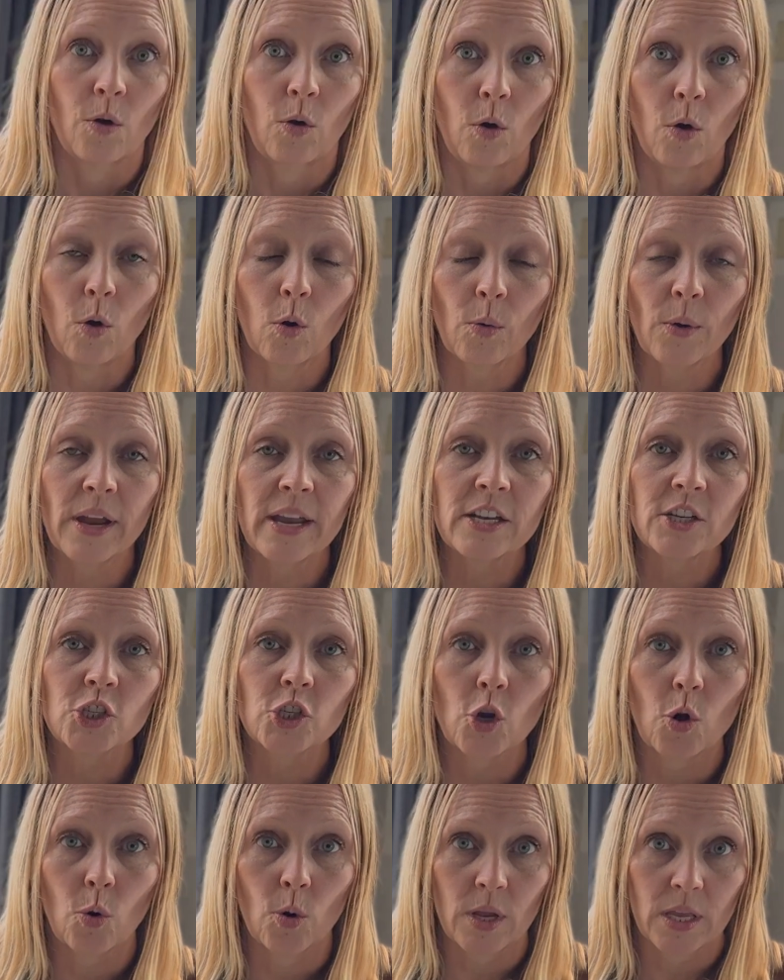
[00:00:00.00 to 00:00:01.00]
Orange
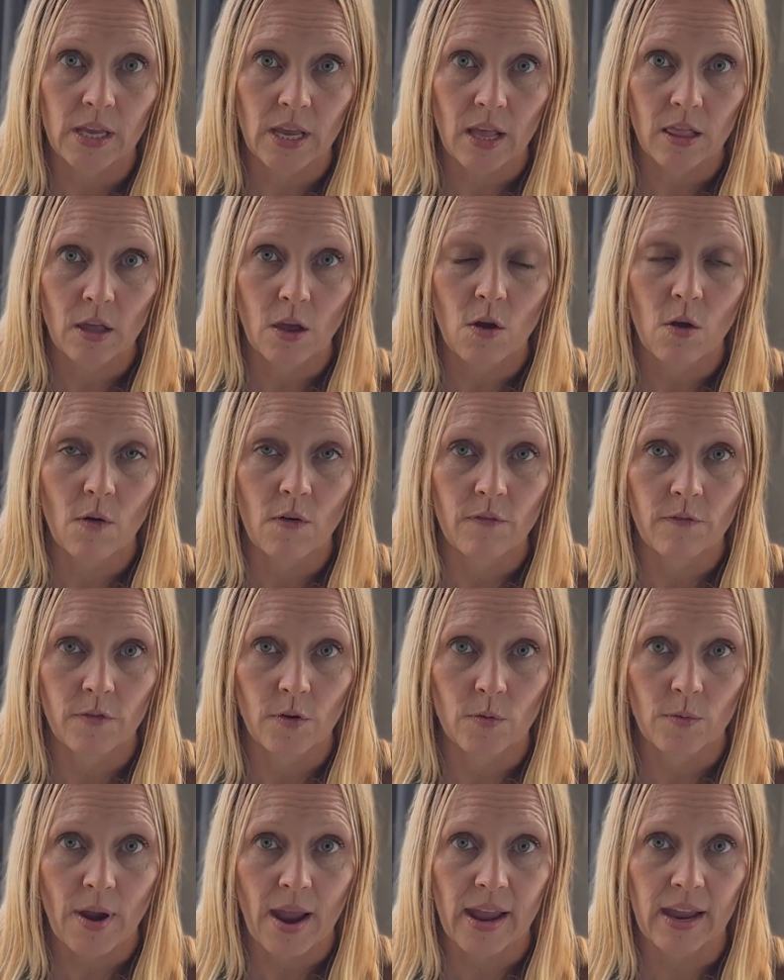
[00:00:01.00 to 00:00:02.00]
or yellow
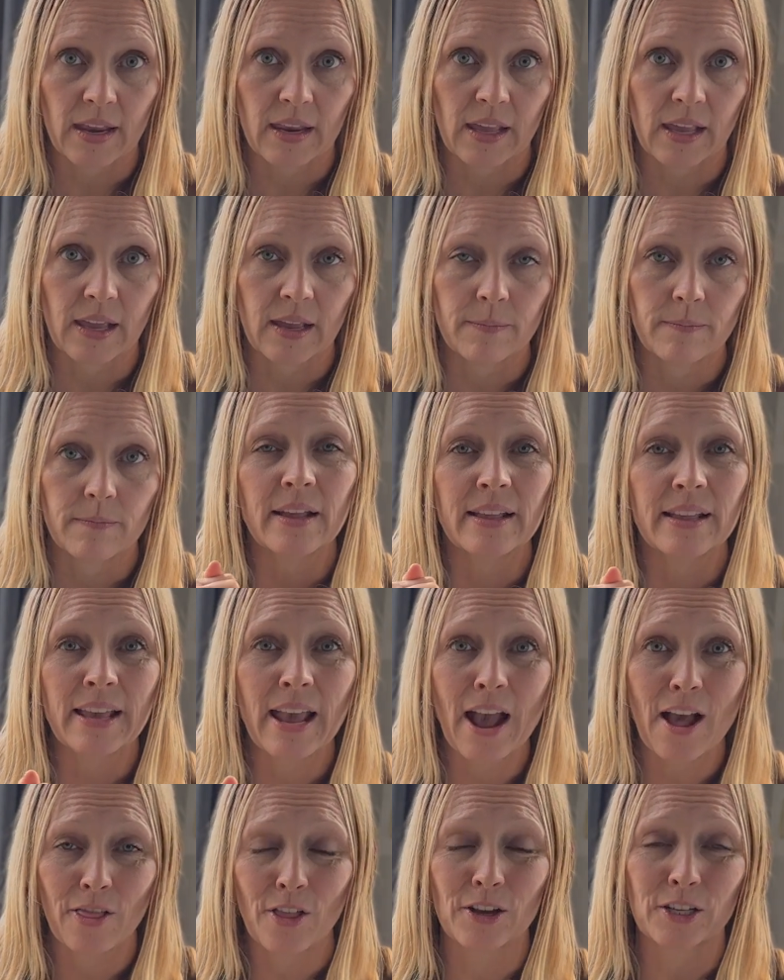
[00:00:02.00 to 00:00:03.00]
variety,
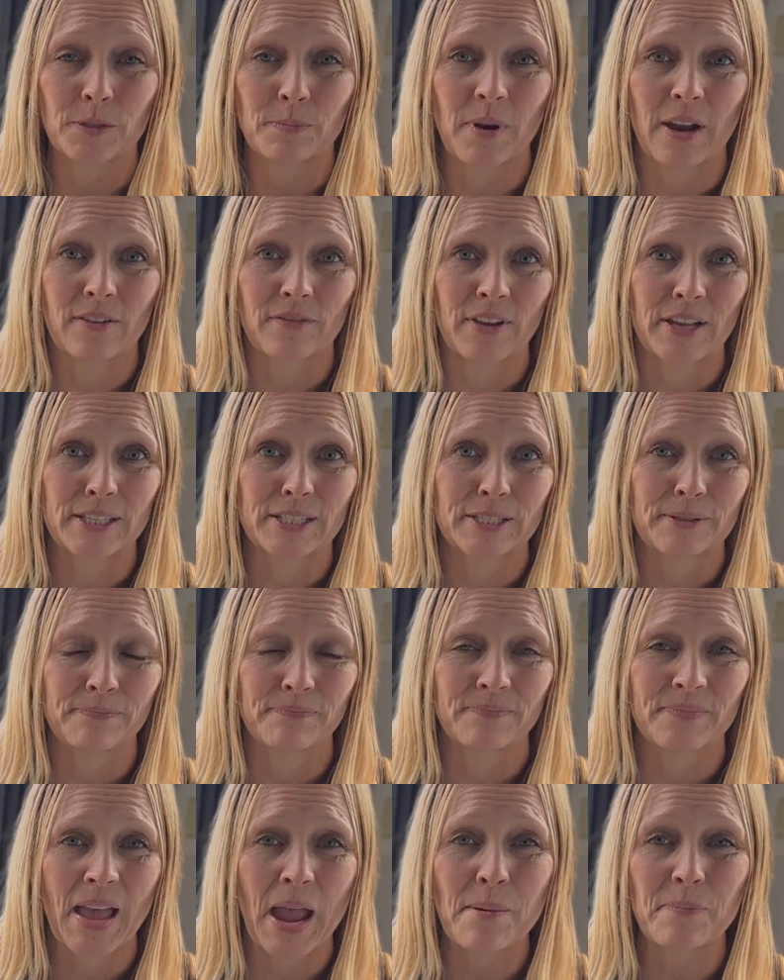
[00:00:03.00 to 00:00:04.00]
Kellogg's Breakfast.
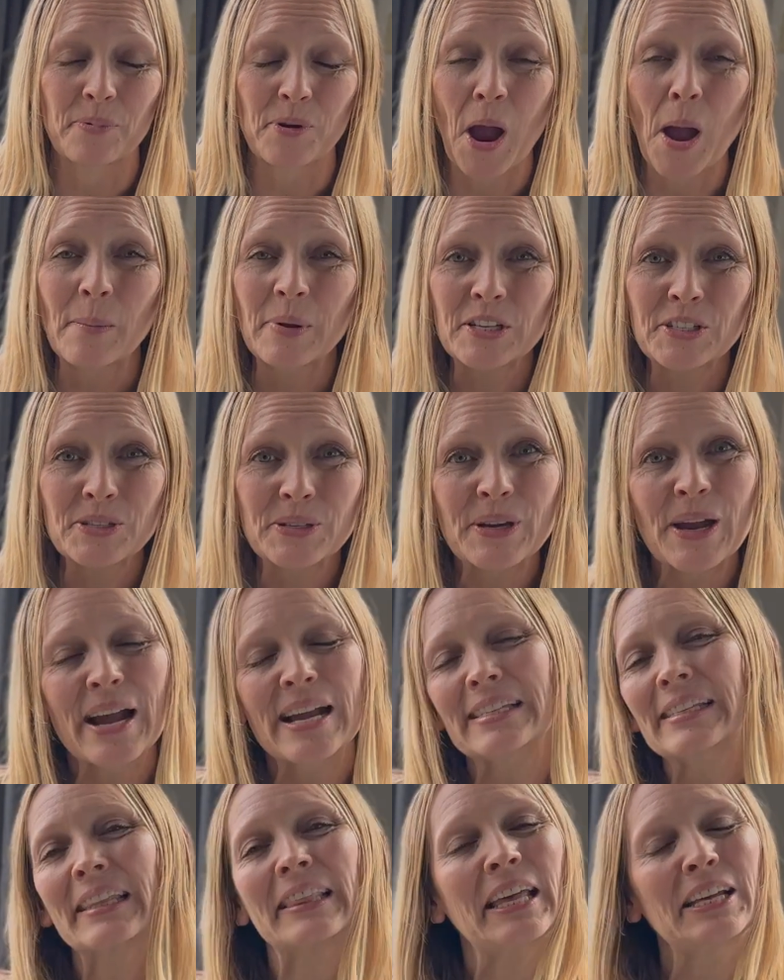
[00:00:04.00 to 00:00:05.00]
I promised you
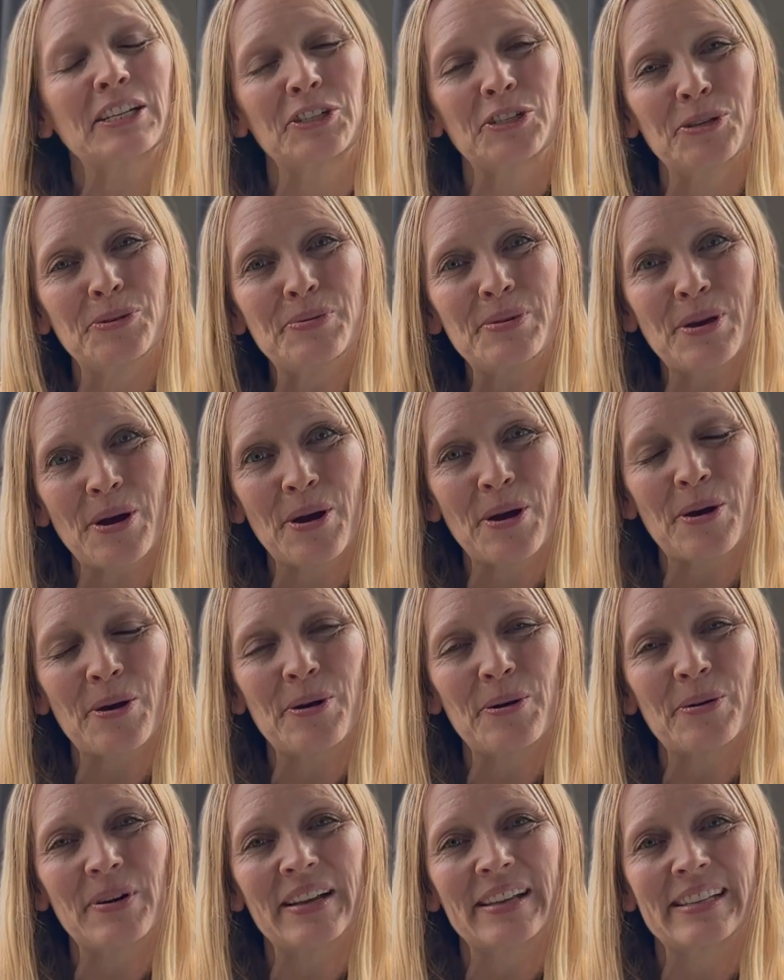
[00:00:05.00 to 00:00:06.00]
guys I'd let you
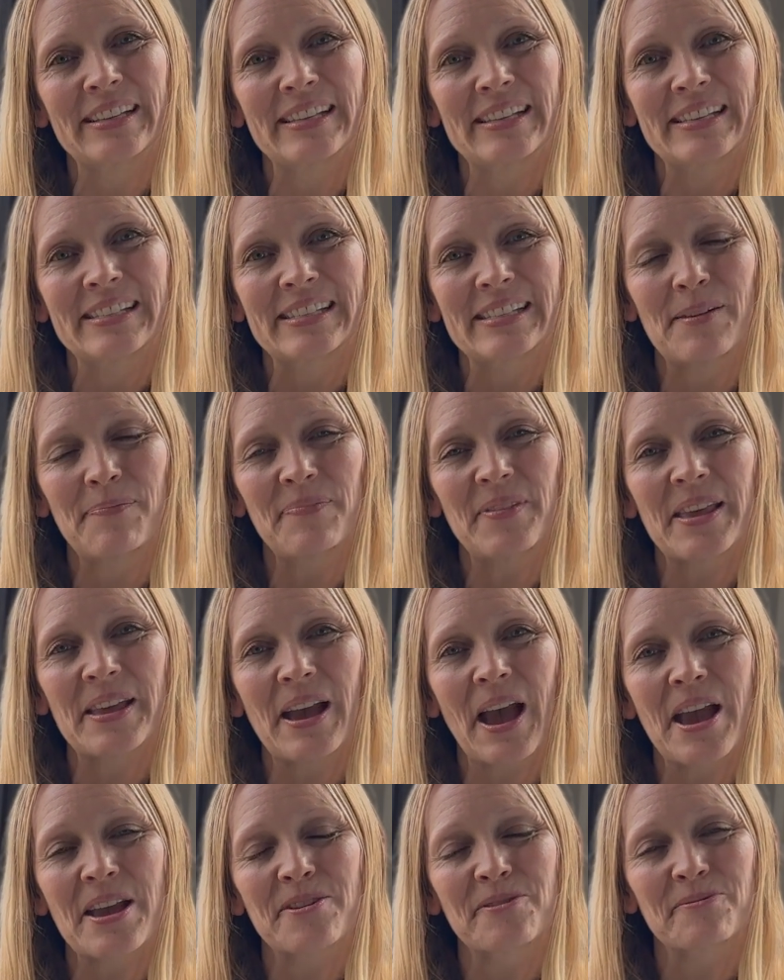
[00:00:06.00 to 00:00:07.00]
know something
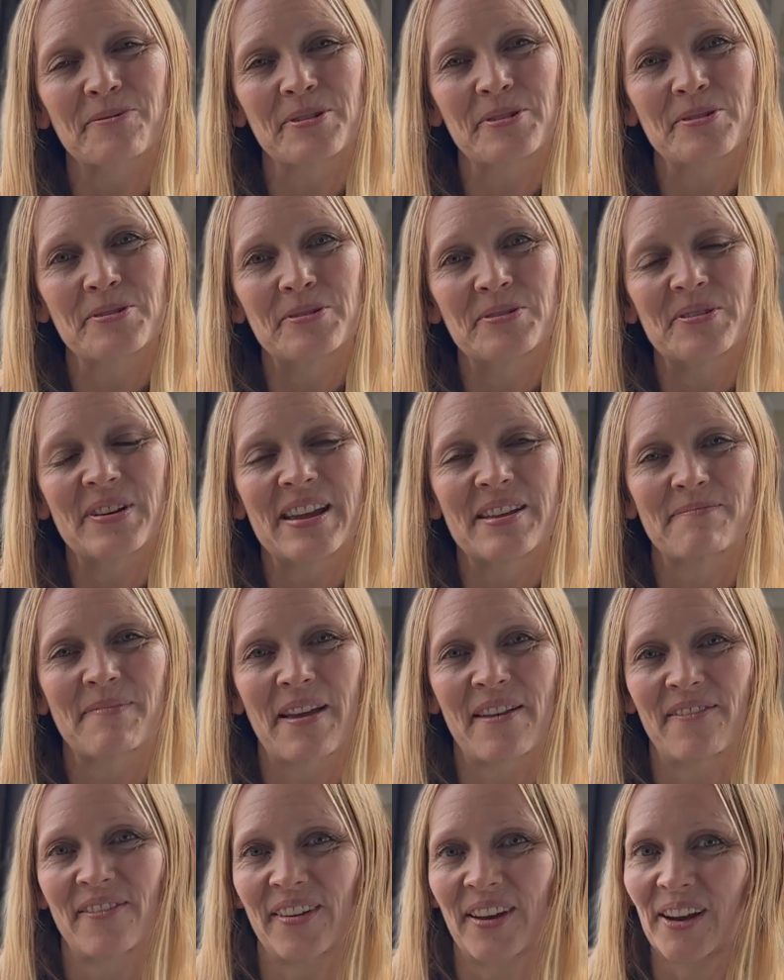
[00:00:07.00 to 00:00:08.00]
I grew in
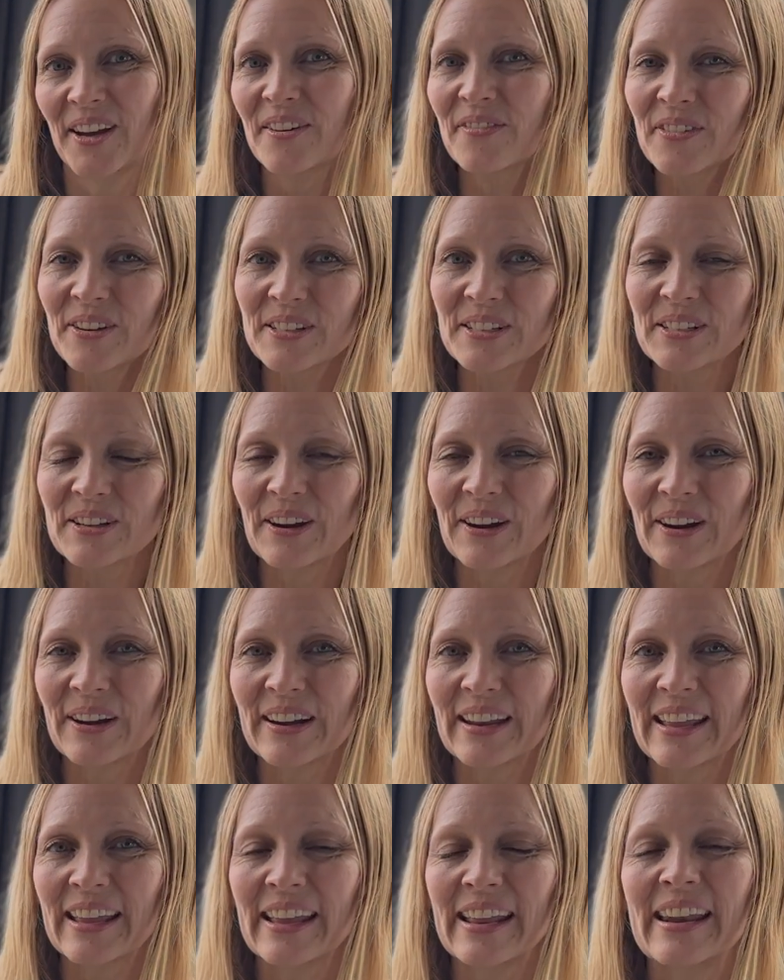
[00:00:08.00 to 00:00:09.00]
my very first
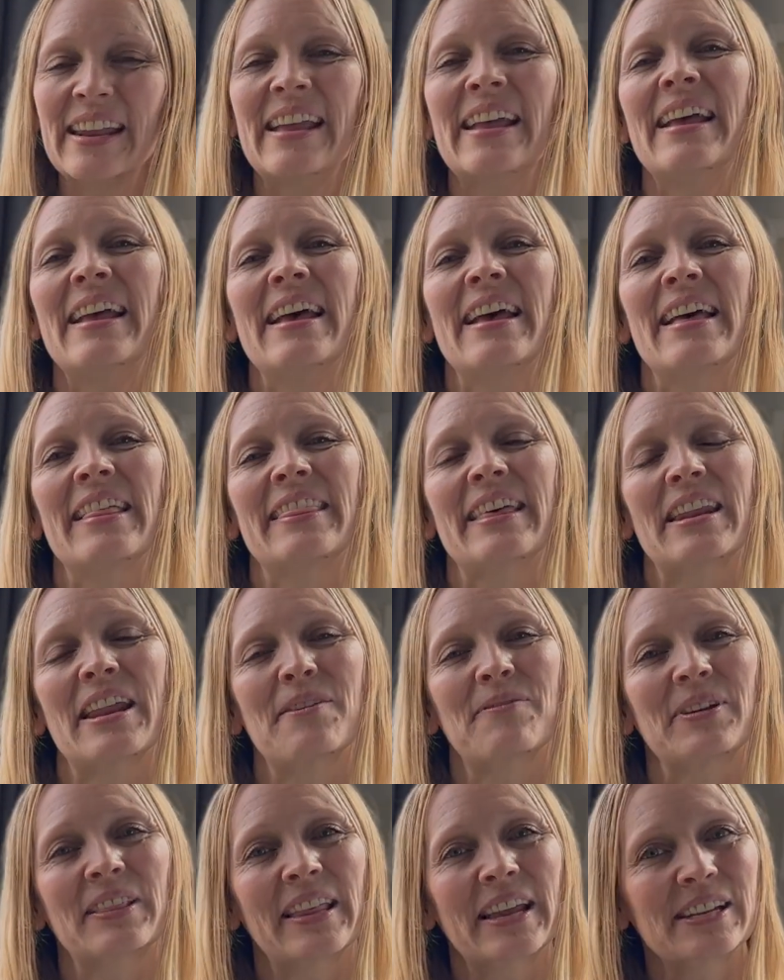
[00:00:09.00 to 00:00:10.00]
garden that I
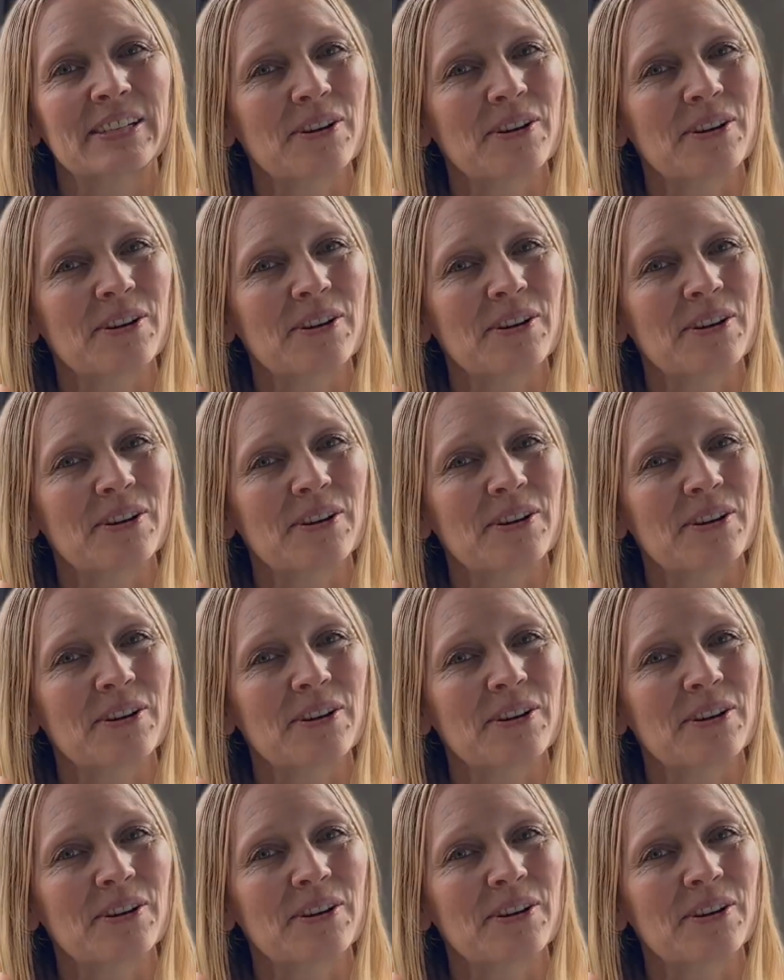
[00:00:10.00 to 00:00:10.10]
would like to